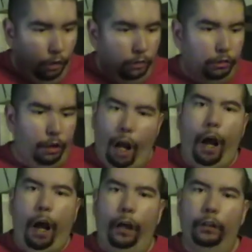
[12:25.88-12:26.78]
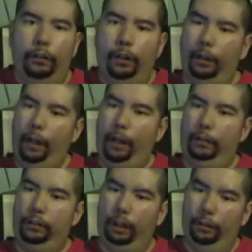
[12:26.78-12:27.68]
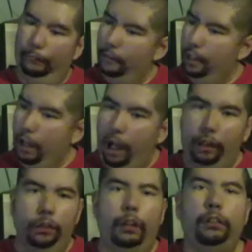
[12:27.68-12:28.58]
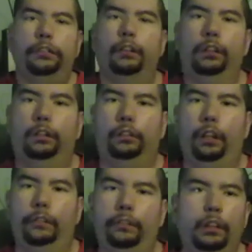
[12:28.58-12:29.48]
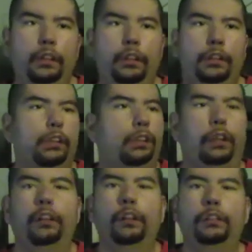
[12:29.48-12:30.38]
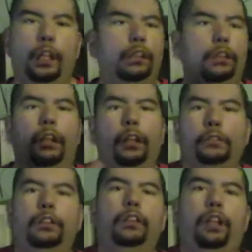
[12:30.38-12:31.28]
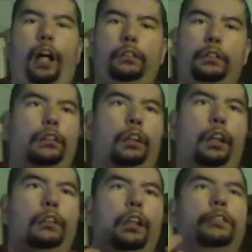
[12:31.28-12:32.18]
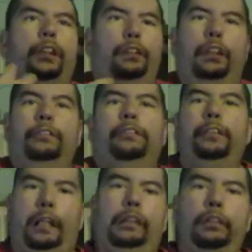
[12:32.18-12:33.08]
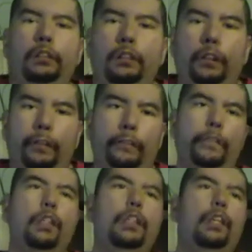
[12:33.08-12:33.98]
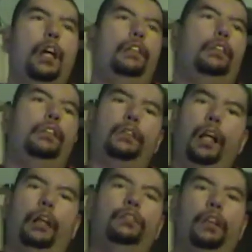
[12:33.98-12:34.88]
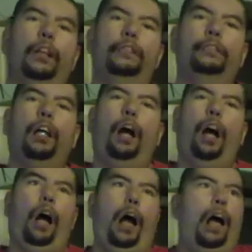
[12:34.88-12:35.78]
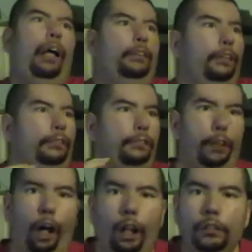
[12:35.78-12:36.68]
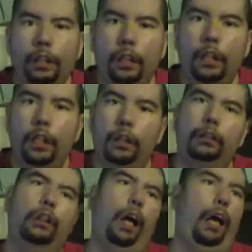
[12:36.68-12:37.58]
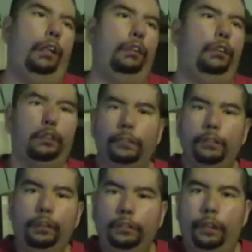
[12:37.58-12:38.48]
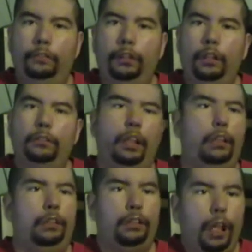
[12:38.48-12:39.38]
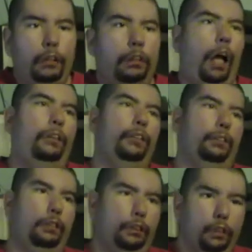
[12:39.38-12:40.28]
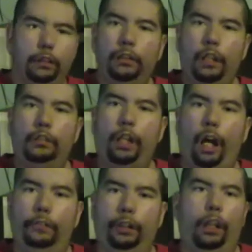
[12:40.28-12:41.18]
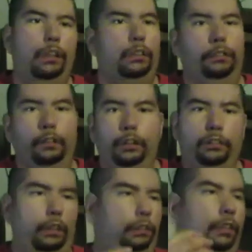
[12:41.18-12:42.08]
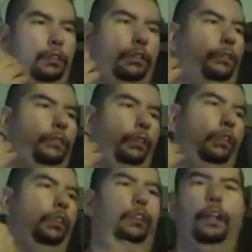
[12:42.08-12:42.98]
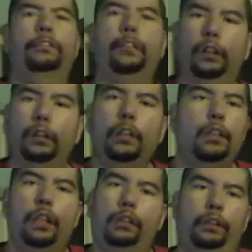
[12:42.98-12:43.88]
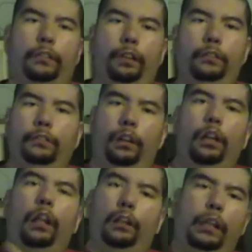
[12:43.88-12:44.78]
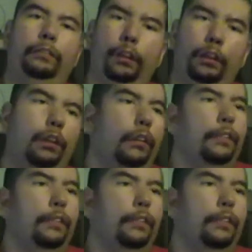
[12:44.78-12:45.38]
Wow. Okay, so I love the first film. So great, so over the top, so gleefully violent. And the second film, I had a ball with it. I had so much fun with it, but at the same time, I was a little let down because the first film is so much sharper and so much more clever.